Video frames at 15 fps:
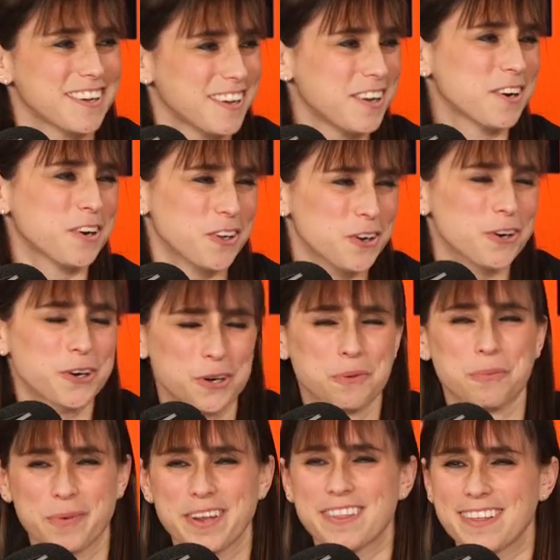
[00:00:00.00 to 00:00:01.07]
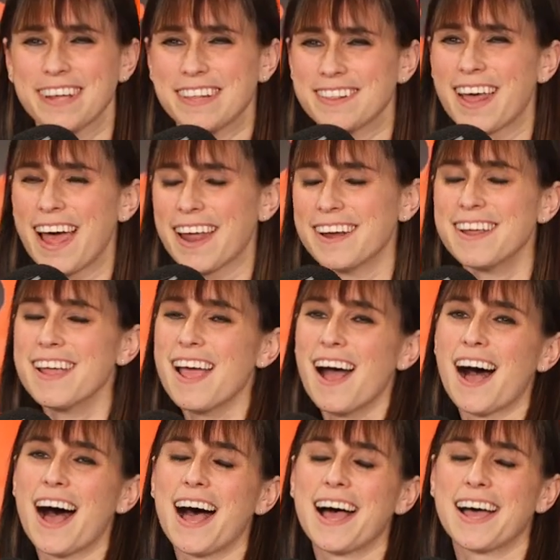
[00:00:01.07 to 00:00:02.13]
You're, you're going to rethink that. I don't, I
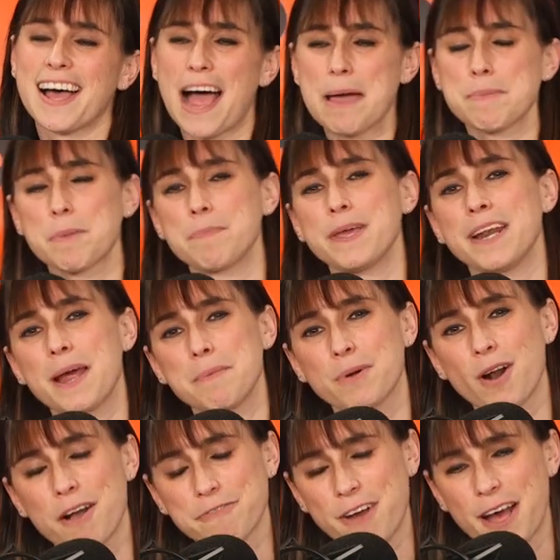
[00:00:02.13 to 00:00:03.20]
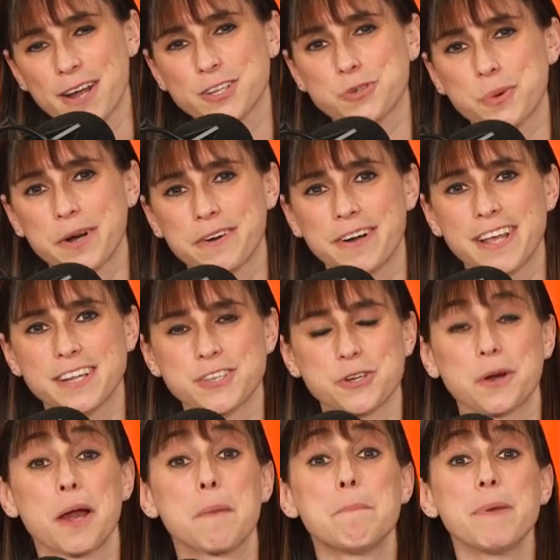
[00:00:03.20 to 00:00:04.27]
don't know uh, that I am. I'm at Pina Emeroff on Twitter and
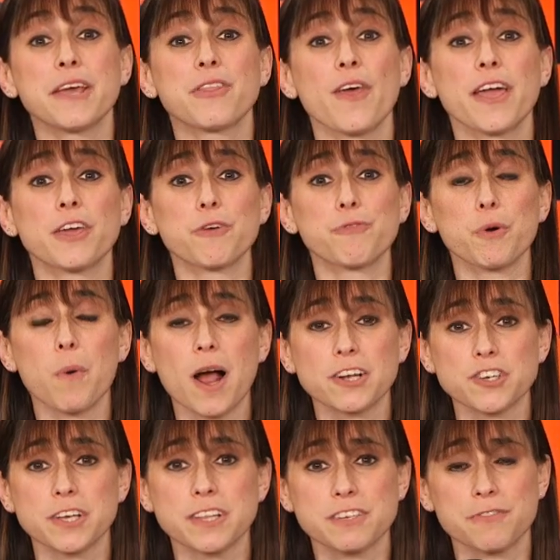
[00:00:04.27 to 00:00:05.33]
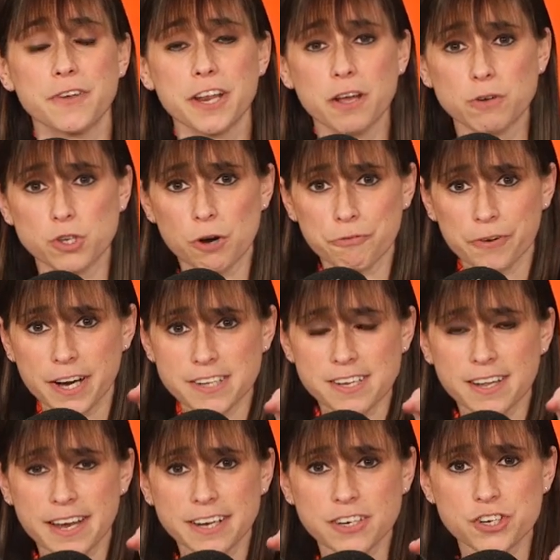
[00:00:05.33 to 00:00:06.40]
Instagram. Big thank you for watching this video. Don't forget to
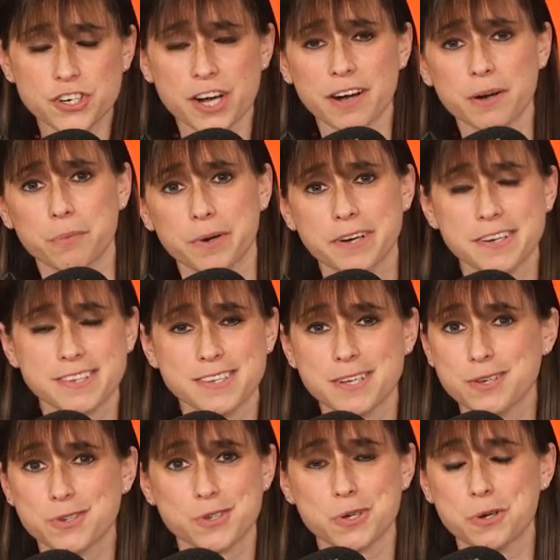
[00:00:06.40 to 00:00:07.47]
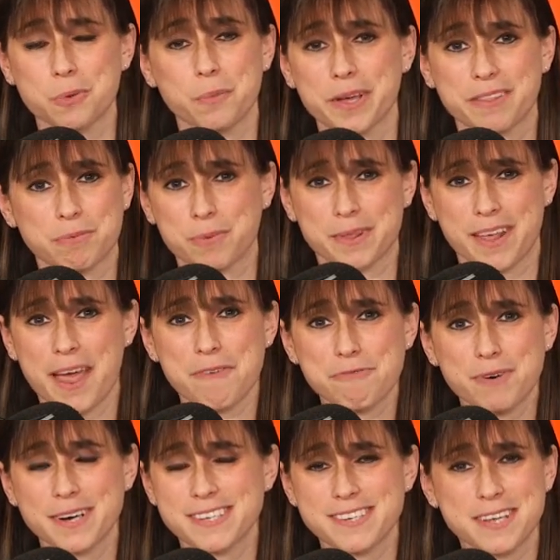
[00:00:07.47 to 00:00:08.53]
like and share it, and we're going to see you soon with, with F
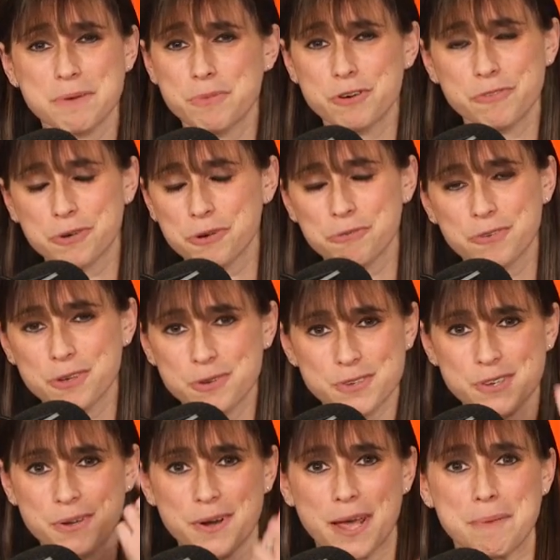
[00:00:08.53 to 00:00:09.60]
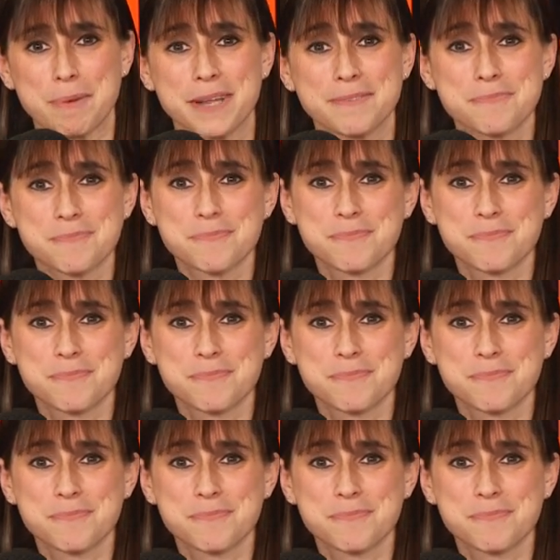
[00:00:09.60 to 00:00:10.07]
Y C, movie reviews, you name it.